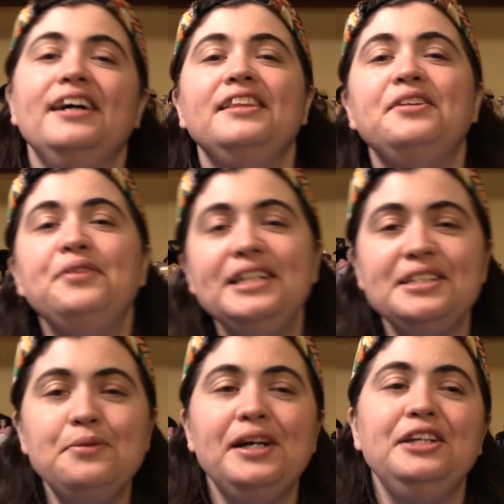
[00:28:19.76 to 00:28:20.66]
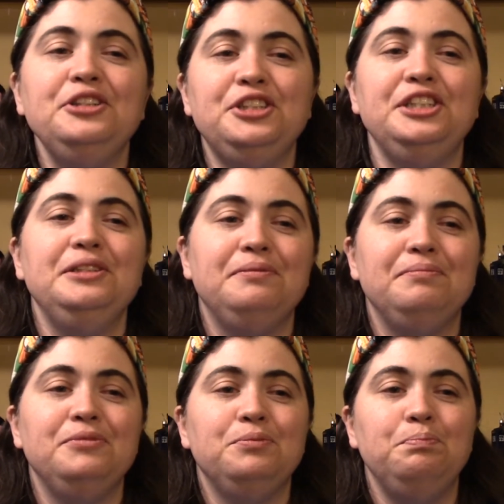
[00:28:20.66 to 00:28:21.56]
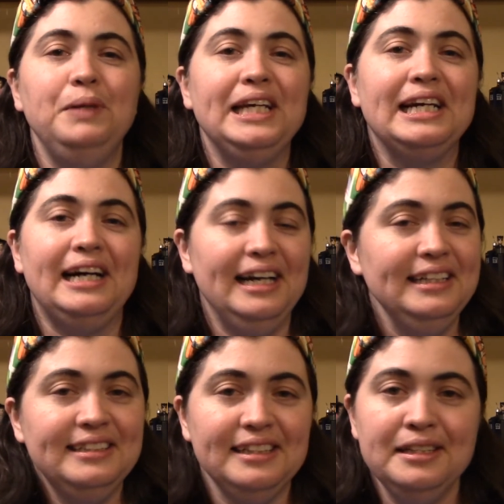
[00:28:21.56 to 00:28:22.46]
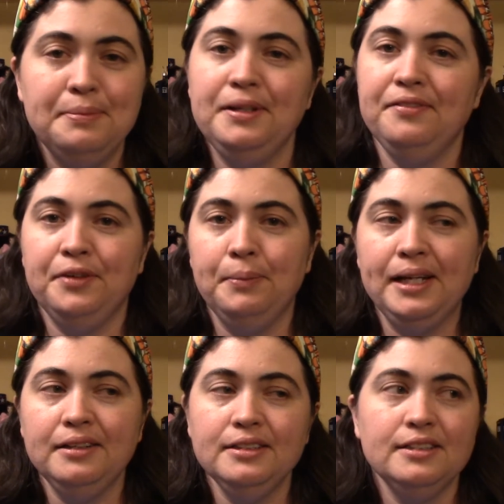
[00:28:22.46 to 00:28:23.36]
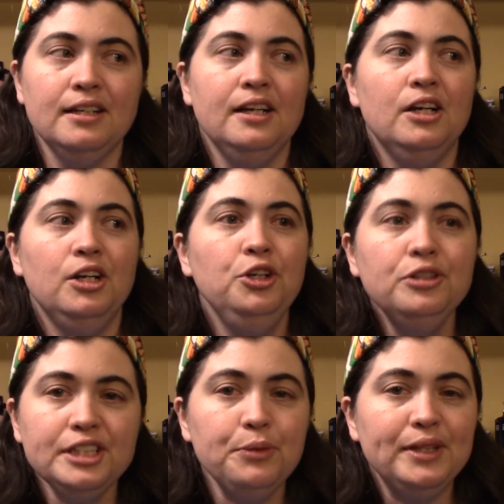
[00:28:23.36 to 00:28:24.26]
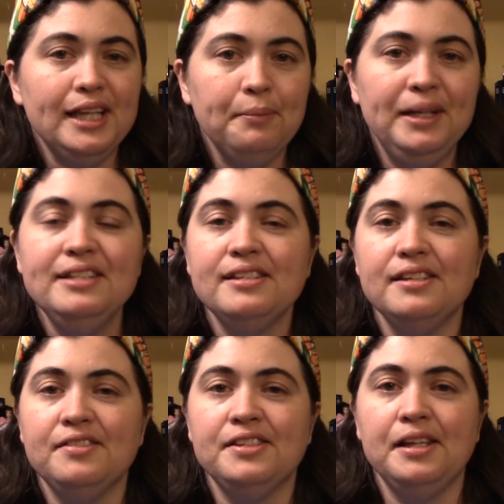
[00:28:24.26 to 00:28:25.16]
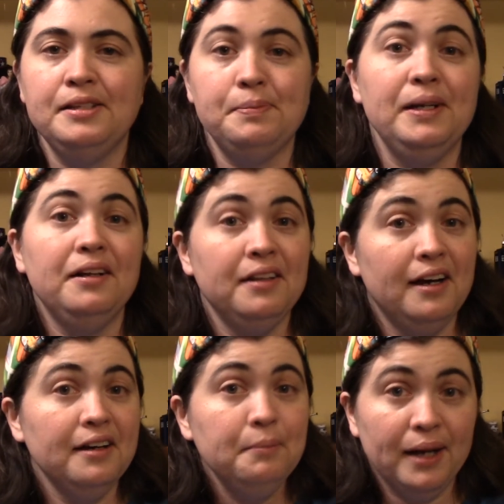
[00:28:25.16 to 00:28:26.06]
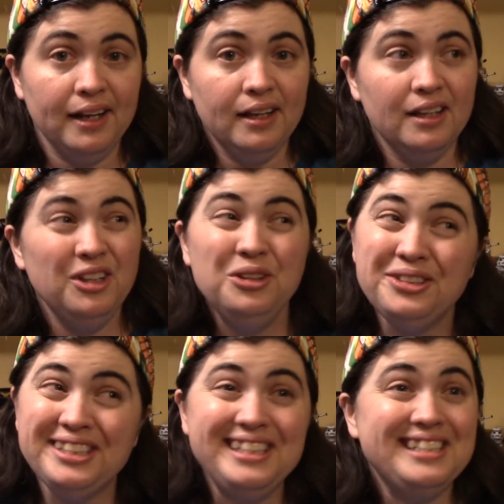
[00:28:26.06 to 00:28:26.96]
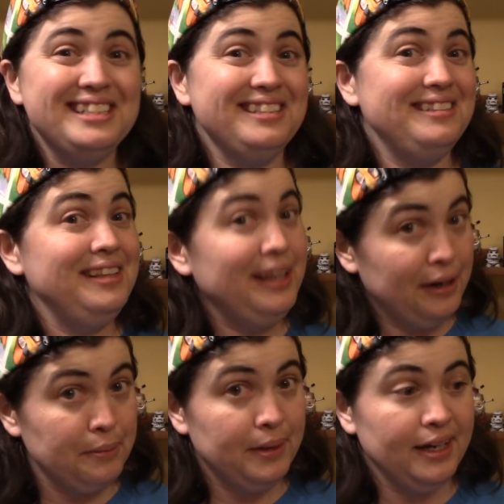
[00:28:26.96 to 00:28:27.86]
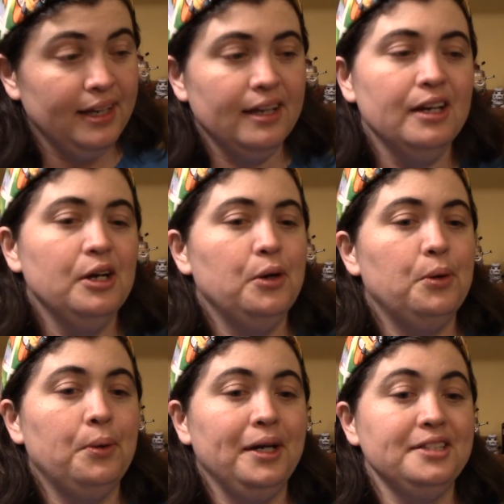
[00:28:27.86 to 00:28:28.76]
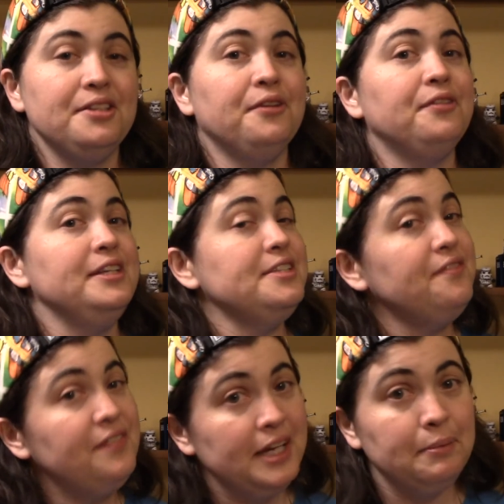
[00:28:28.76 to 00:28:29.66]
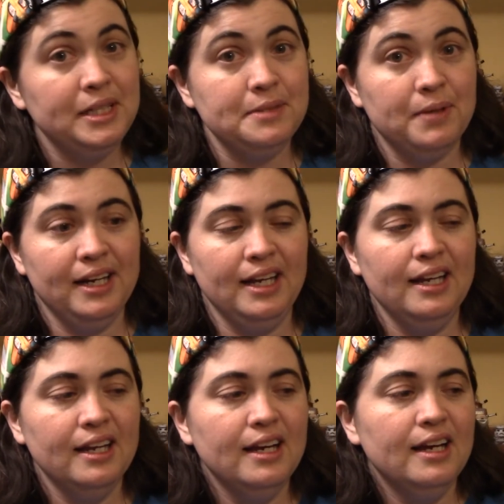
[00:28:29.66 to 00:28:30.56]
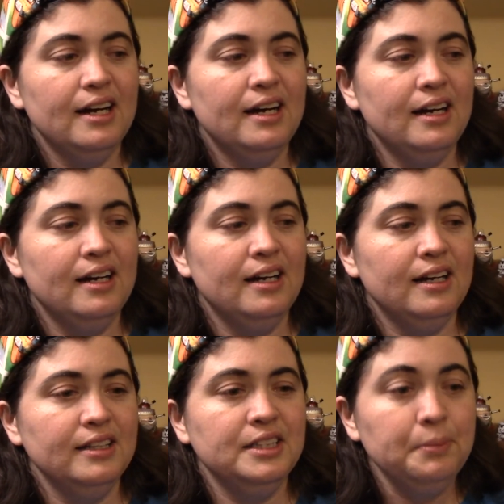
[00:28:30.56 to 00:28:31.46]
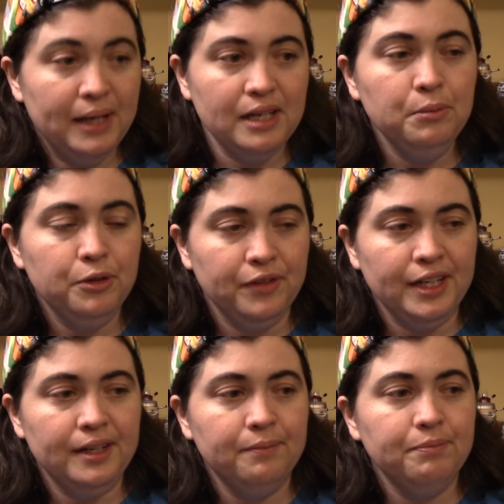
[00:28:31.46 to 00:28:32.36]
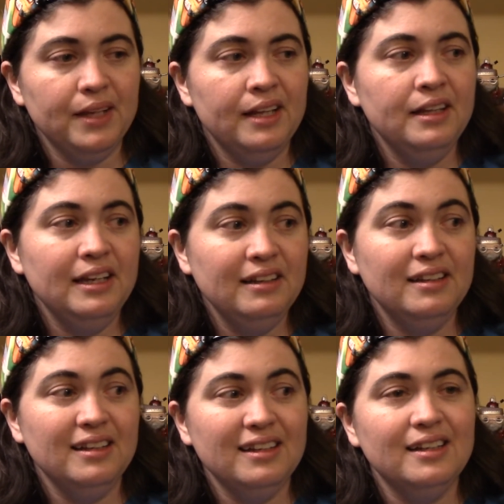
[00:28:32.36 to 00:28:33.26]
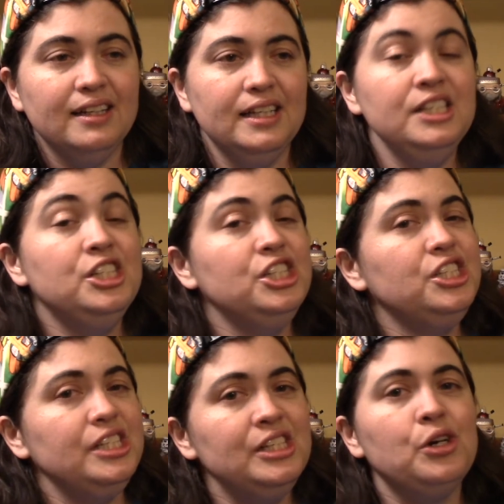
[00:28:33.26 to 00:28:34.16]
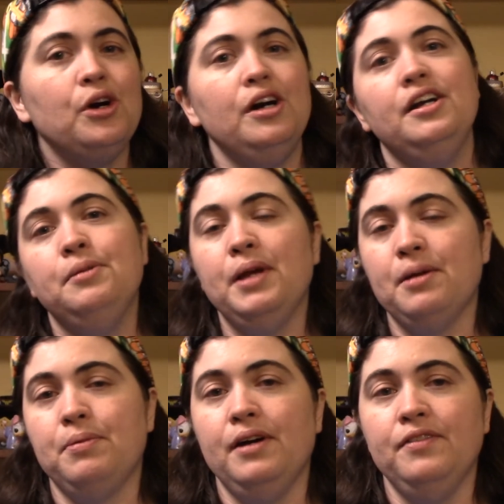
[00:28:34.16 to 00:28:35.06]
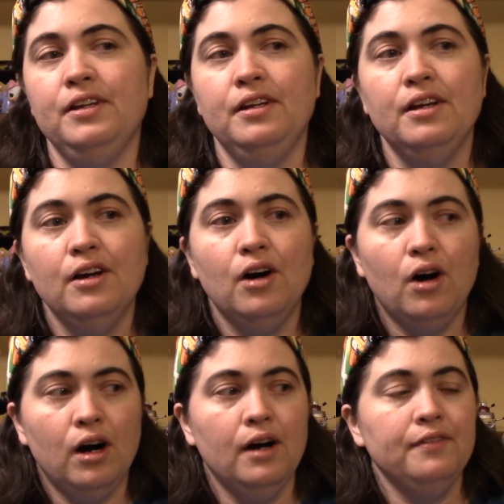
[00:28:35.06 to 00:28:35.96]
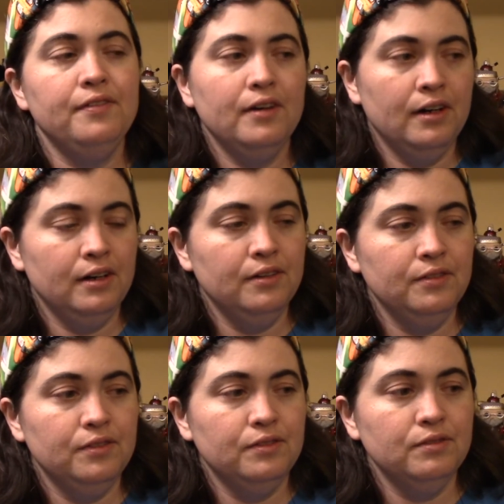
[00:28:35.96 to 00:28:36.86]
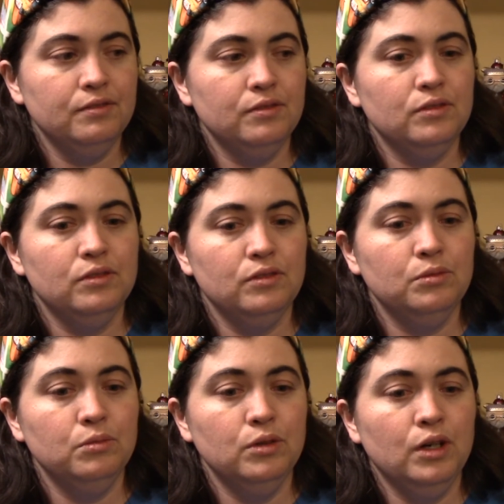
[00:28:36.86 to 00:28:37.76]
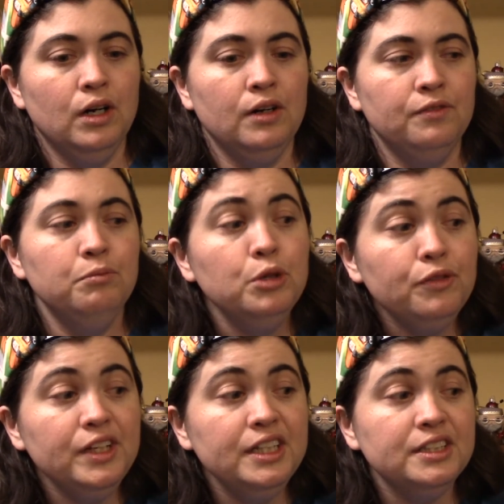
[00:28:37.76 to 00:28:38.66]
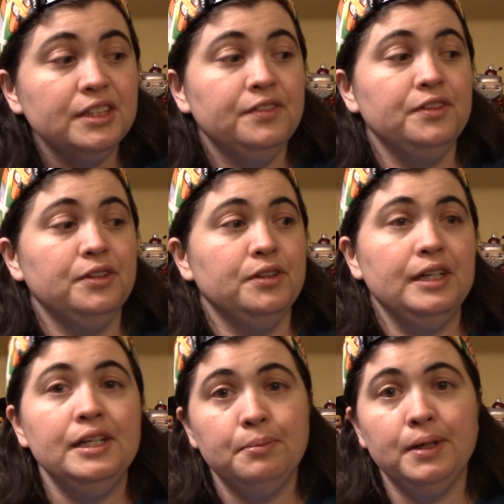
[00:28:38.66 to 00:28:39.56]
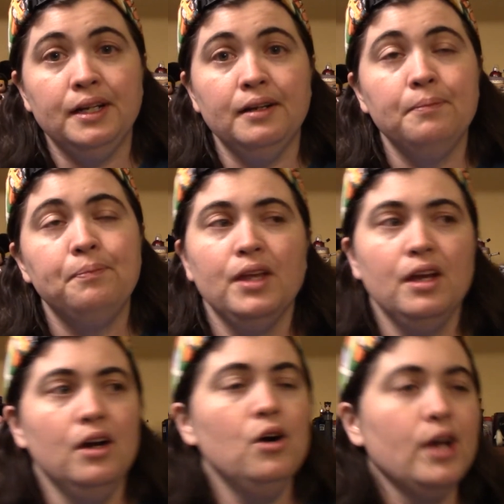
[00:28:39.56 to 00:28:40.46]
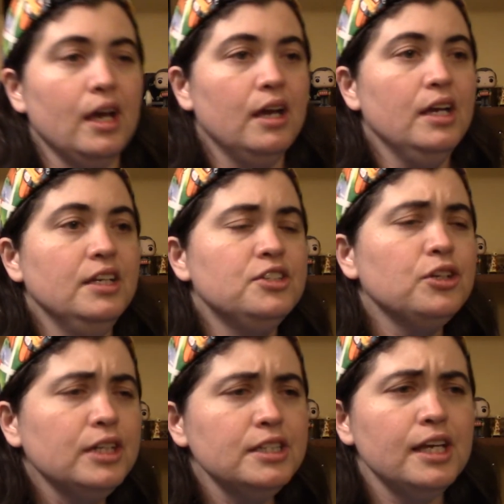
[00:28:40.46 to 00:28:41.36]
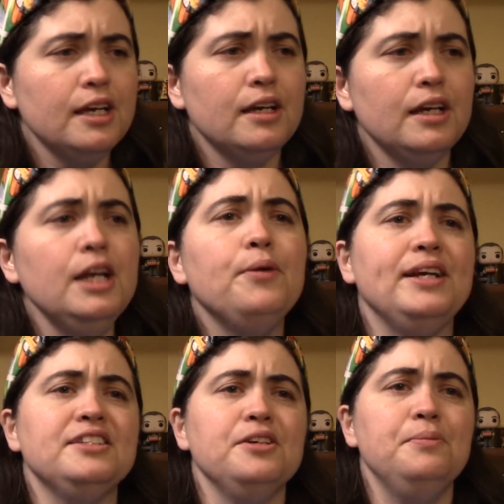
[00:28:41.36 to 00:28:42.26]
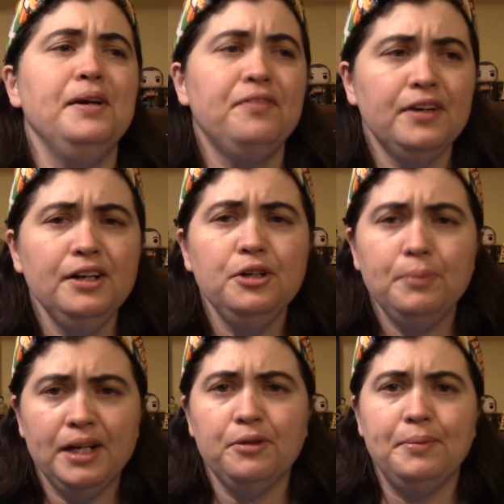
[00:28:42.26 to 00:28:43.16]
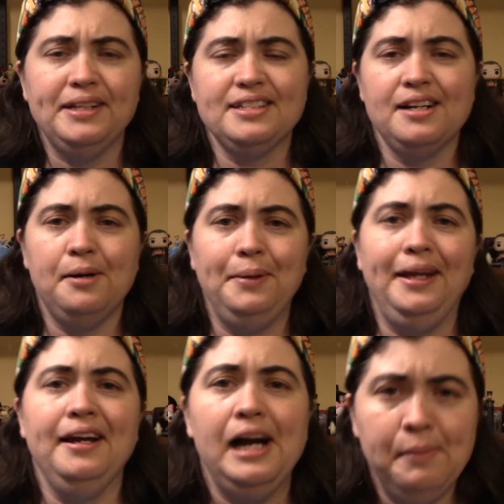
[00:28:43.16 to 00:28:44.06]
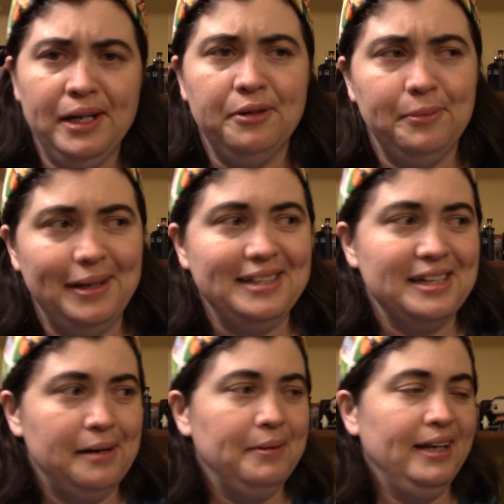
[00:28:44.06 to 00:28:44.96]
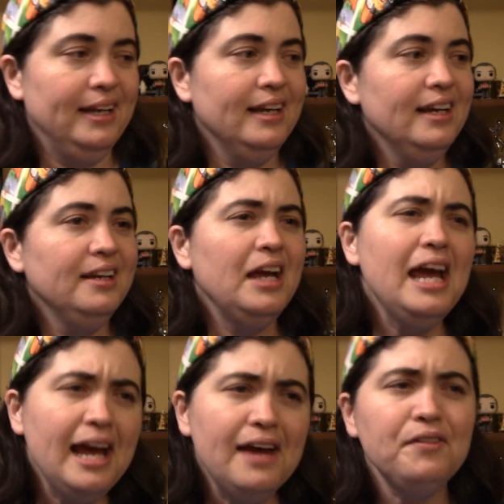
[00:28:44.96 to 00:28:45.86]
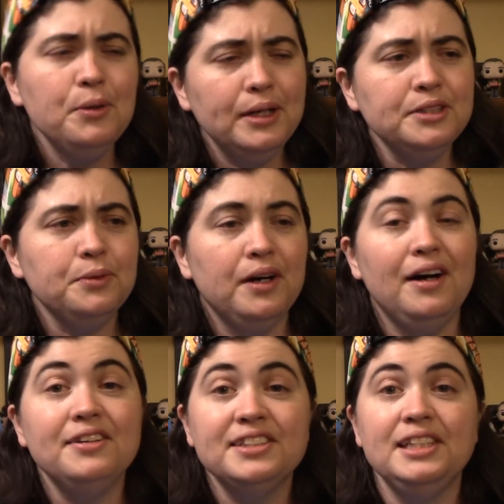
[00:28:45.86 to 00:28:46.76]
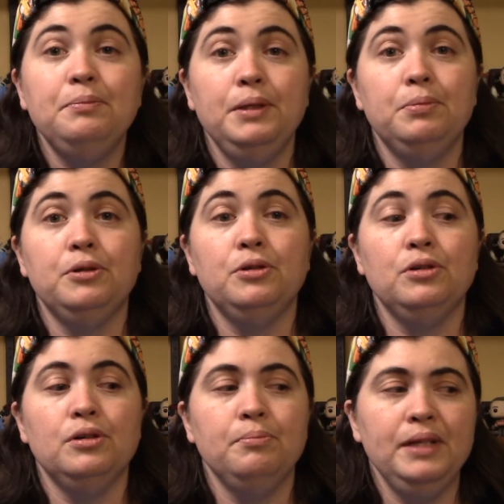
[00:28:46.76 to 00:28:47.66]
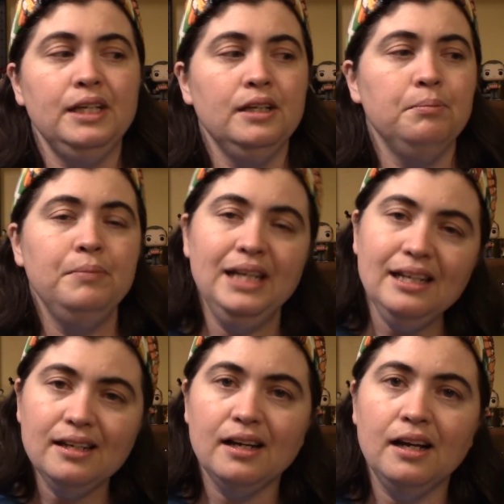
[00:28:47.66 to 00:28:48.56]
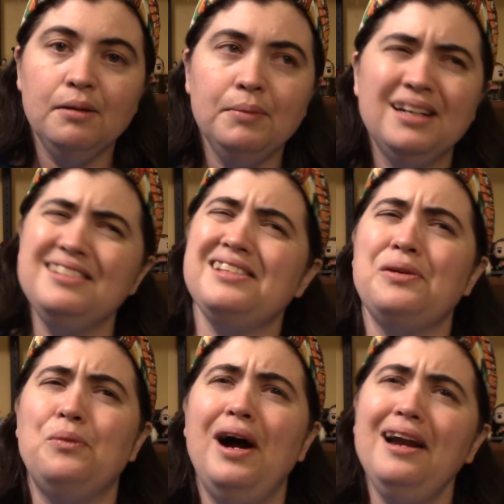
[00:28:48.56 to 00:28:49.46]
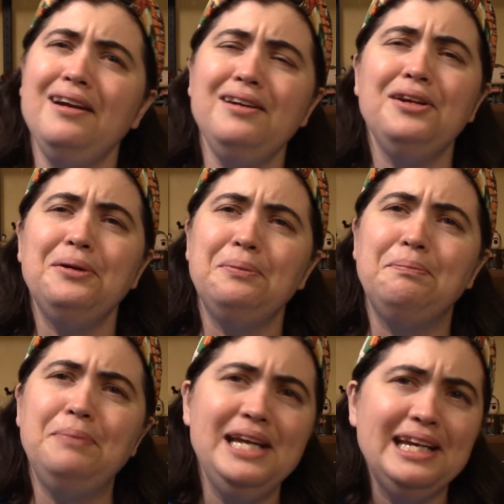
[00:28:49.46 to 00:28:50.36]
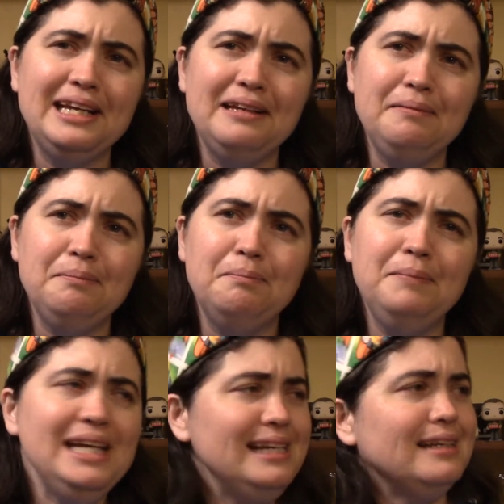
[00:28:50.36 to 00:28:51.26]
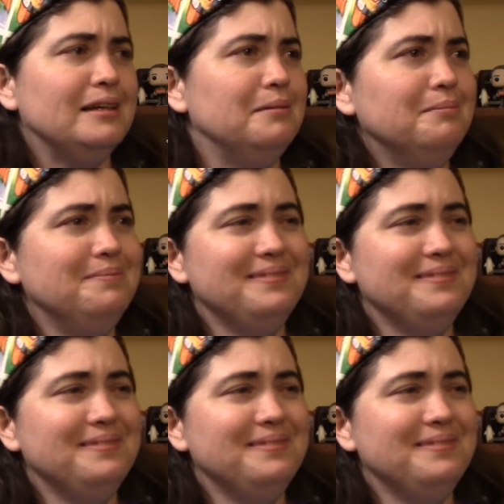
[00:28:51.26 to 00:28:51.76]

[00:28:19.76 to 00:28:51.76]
the reason why you should be kind to independent filmmakers, usually what that means is they spent a lot of money, usually it's their money or it's their friends and family's money uh, to make a movie and they, it's just, it's hard to make a profit off of of movies if you're independent. Okay, so because like, anyway, so my friend who made a romantic comedy, I made a romantic comedy. Every once in a while I'll see people be mean to him and I was like, why are you being mean to him?